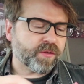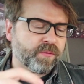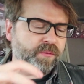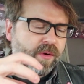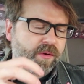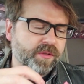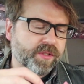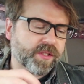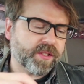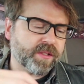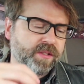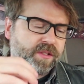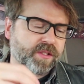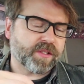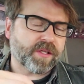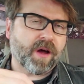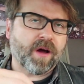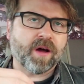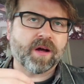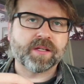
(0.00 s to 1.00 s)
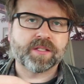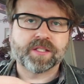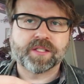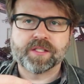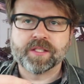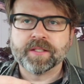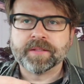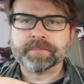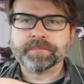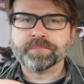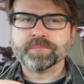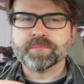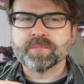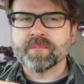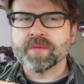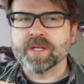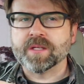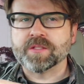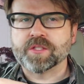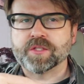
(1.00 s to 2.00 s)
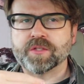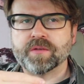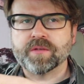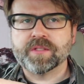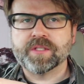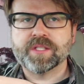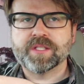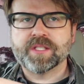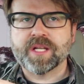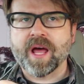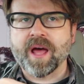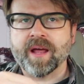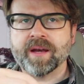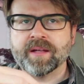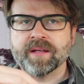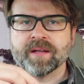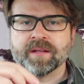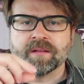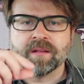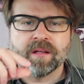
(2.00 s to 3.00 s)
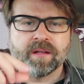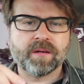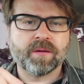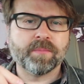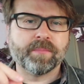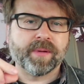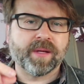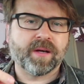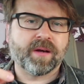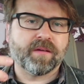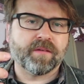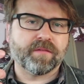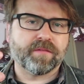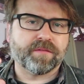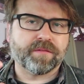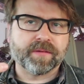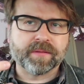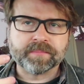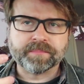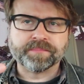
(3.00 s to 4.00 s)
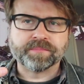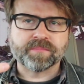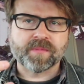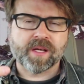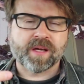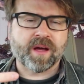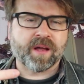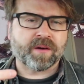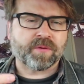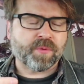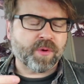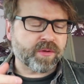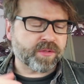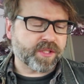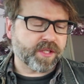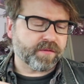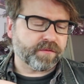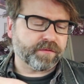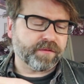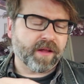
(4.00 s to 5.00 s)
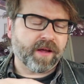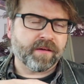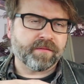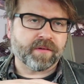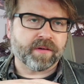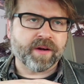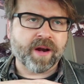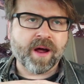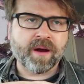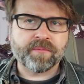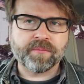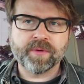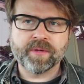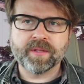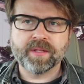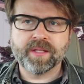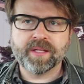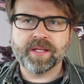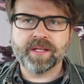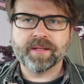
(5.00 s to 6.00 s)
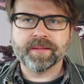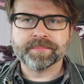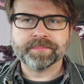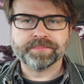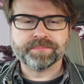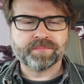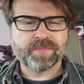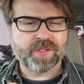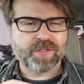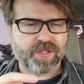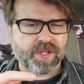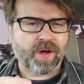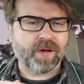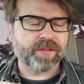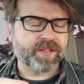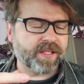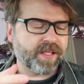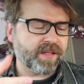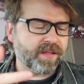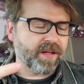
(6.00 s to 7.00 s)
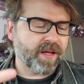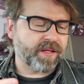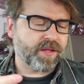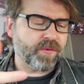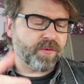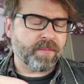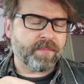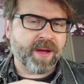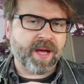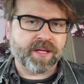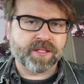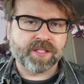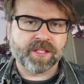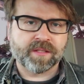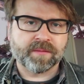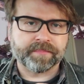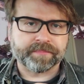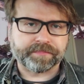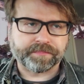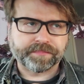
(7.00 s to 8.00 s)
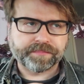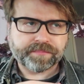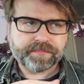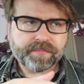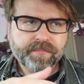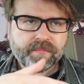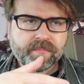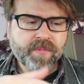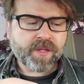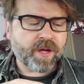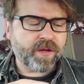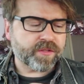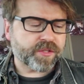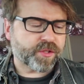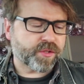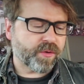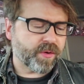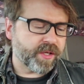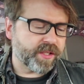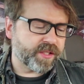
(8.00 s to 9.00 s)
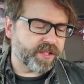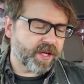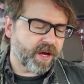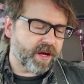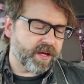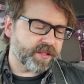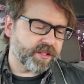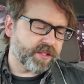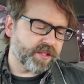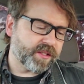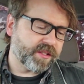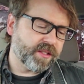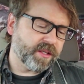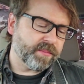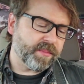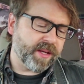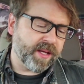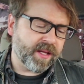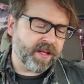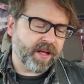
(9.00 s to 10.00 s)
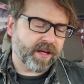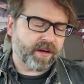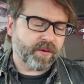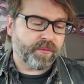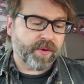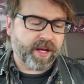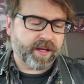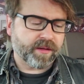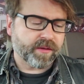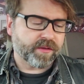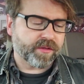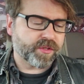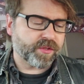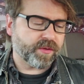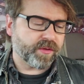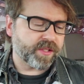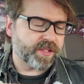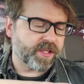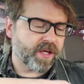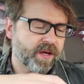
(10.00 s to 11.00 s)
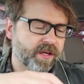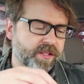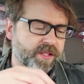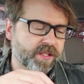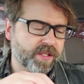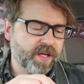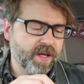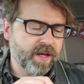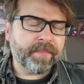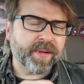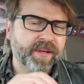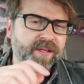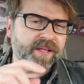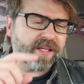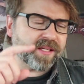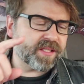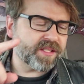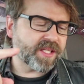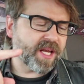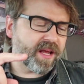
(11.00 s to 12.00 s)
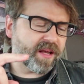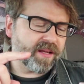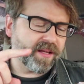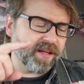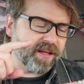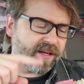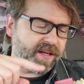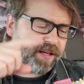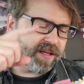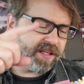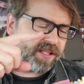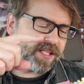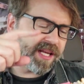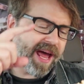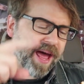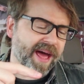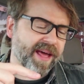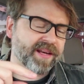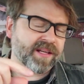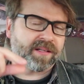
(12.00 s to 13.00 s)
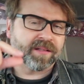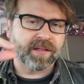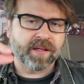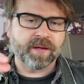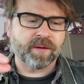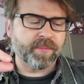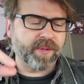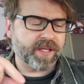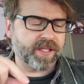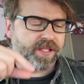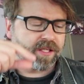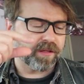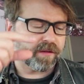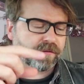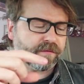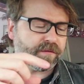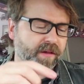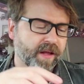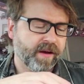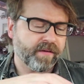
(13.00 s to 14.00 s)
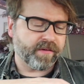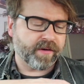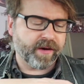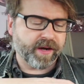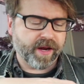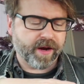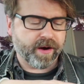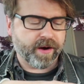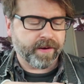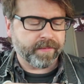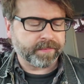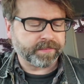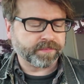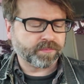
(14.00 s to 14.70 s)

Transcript: the roasted sauce, it's sort of just adding a little bit of a kind of roasted flavor. Not really salty like you imagine a soy sauce to be, like a regular soy sauce, but it is adding a little bit to the flavor here.